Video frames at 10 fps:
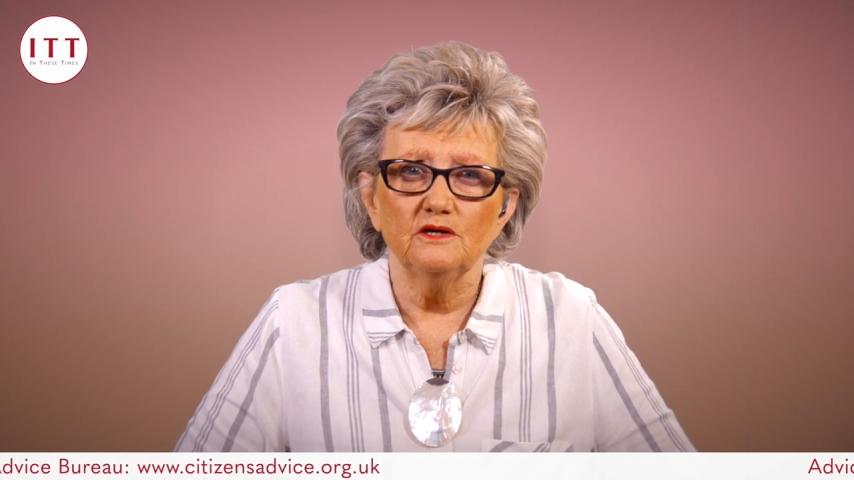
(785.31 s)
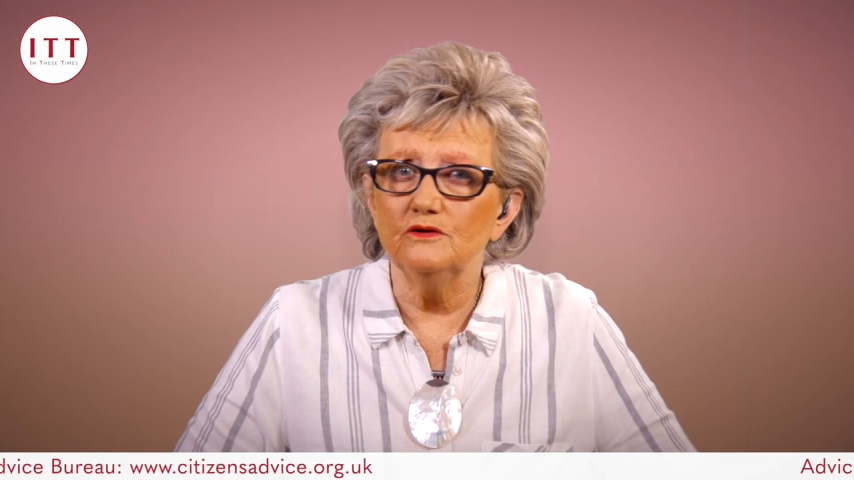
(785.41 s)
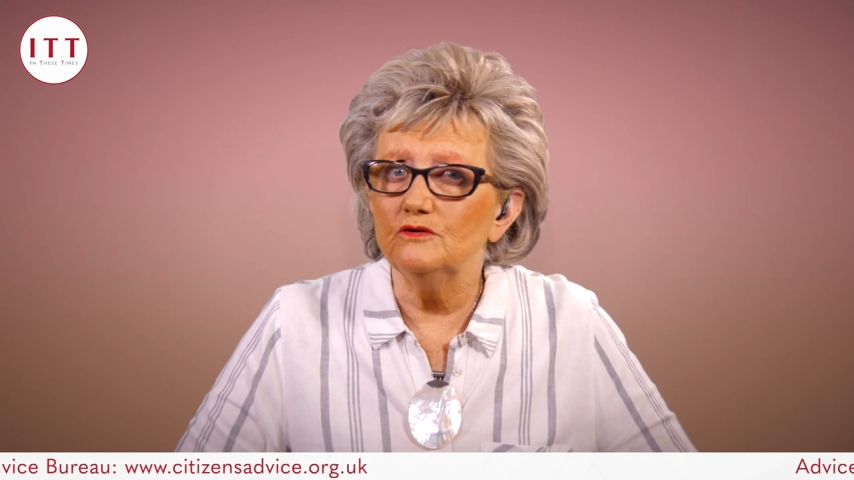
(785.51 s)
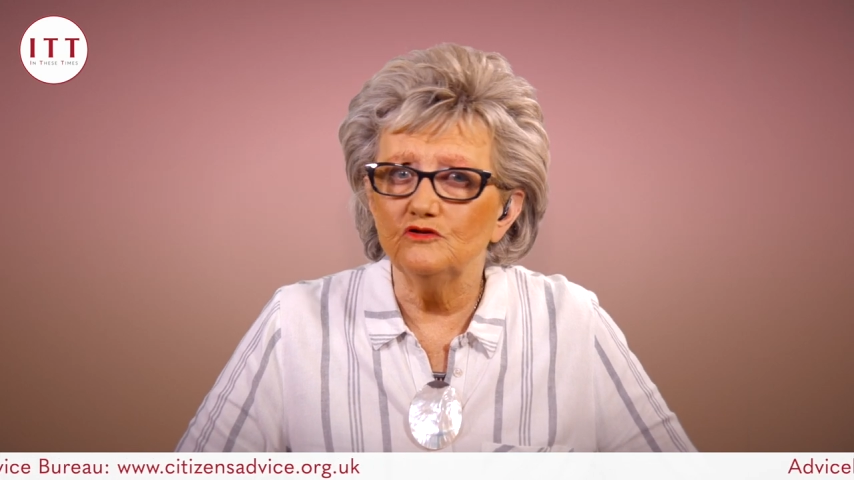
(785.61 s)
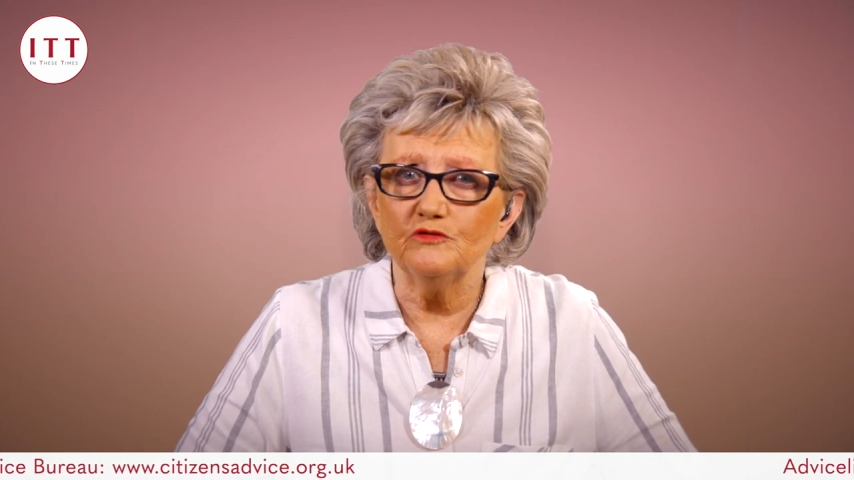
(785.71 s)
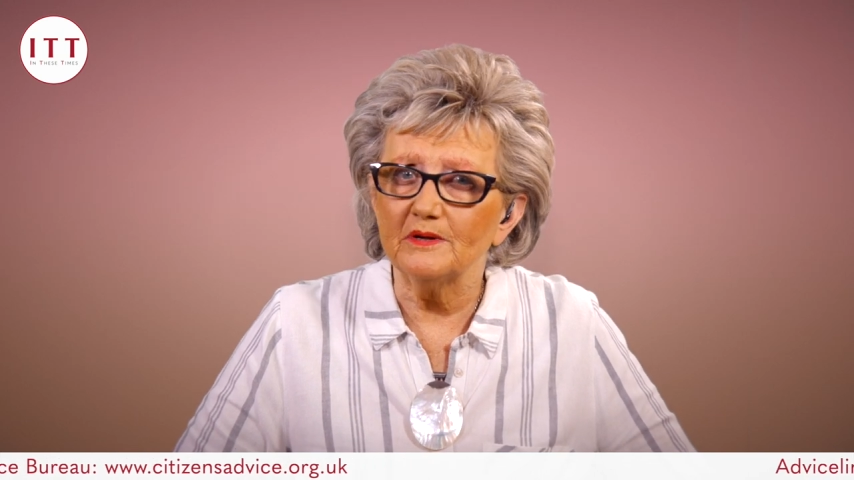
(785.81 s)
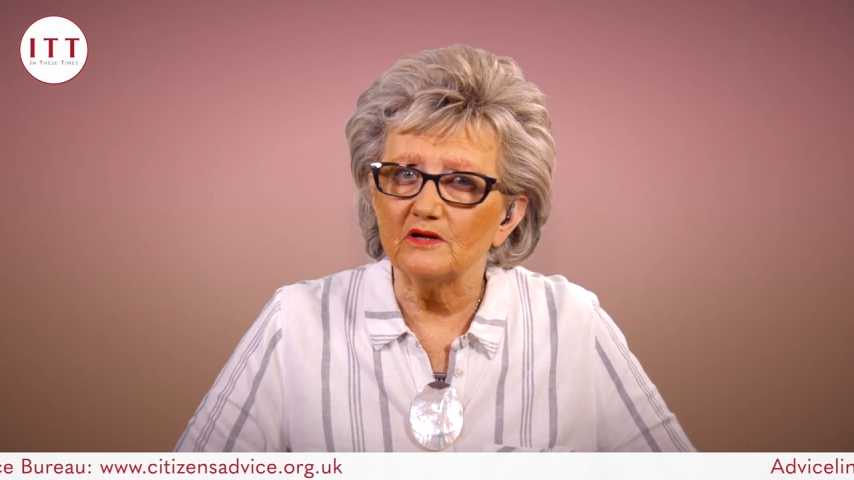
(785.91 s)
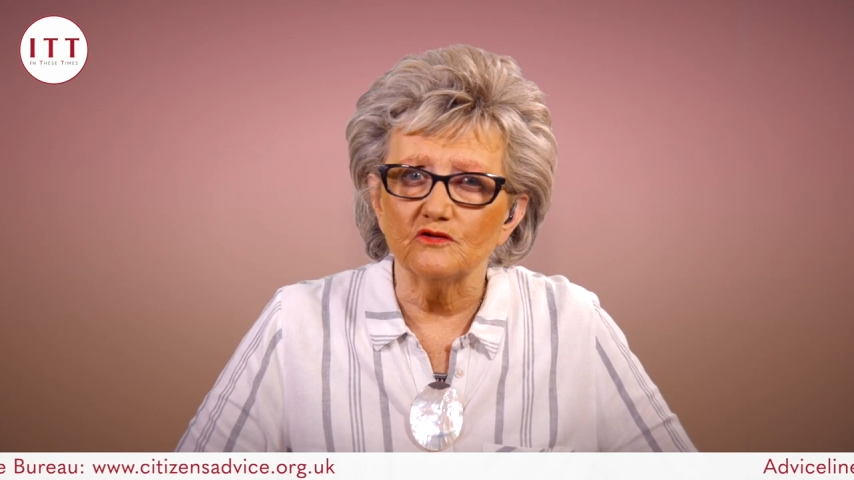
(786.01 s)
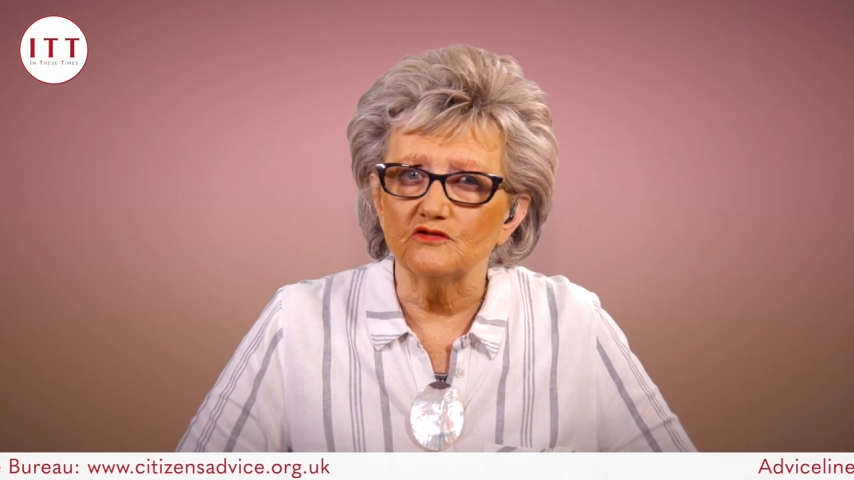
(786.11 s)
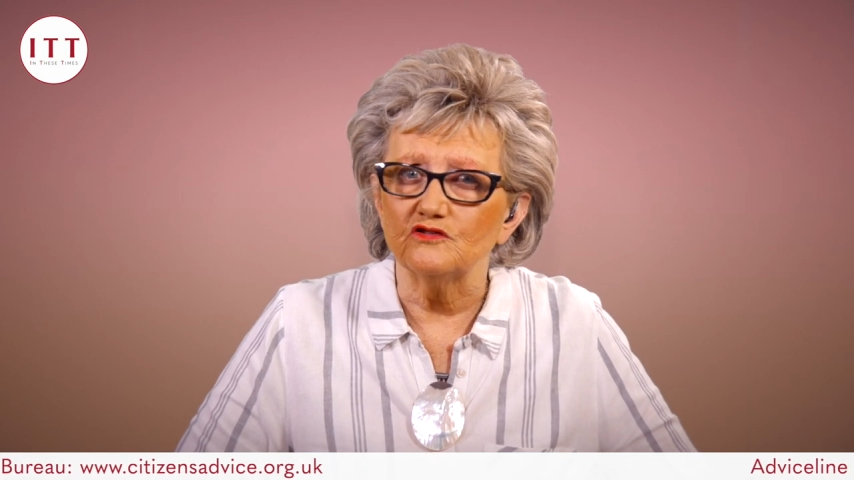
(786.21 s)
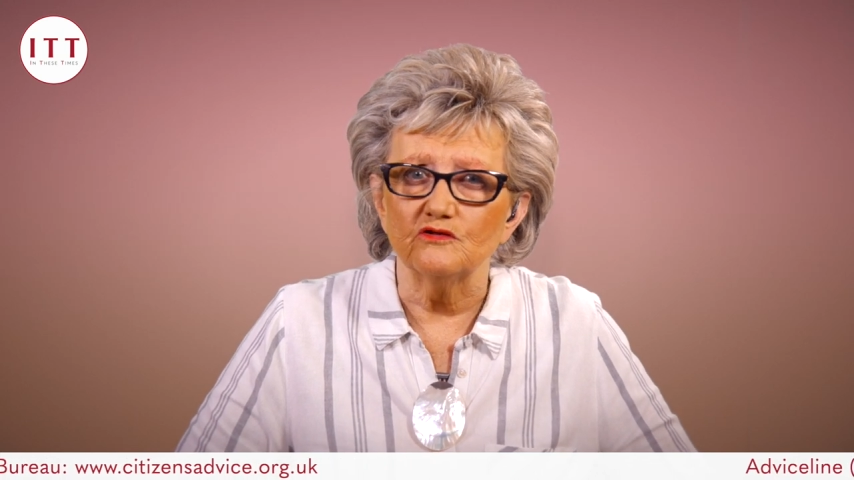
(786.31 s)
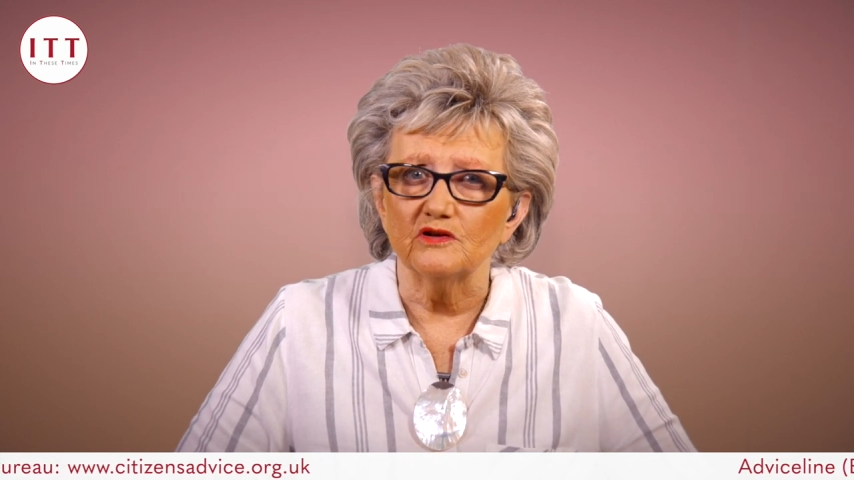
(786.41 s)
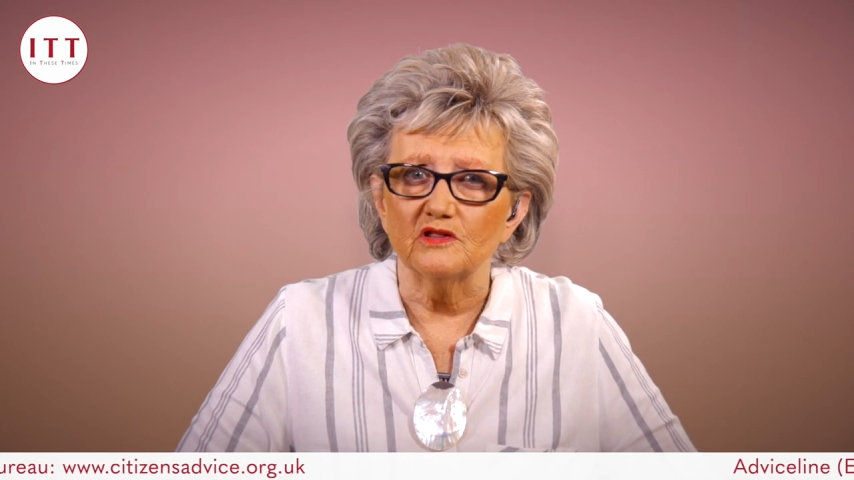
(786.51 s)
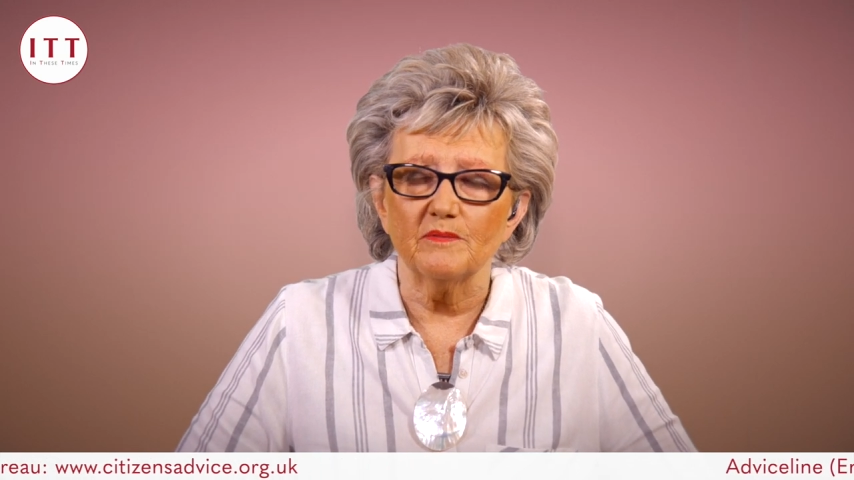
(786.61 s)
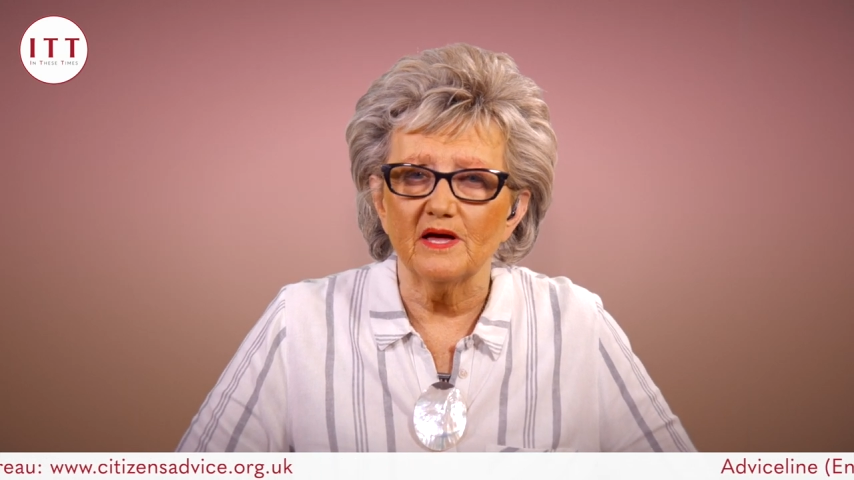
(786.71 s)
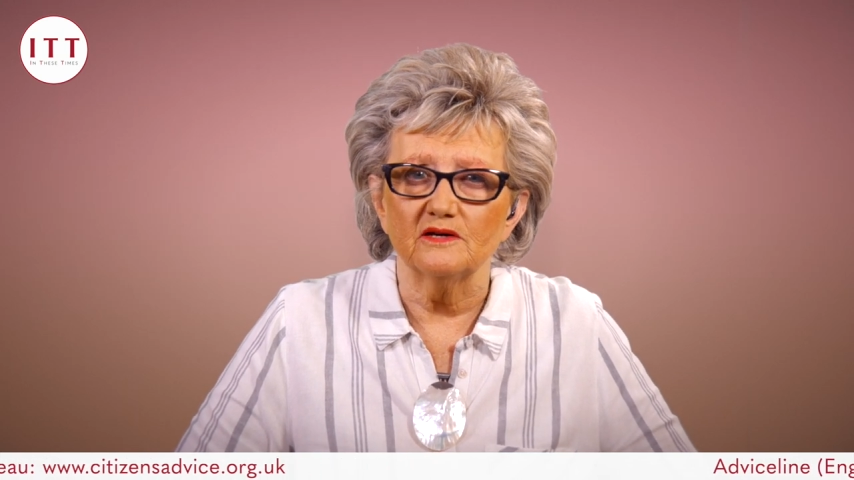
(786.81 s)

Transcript: huge bills during the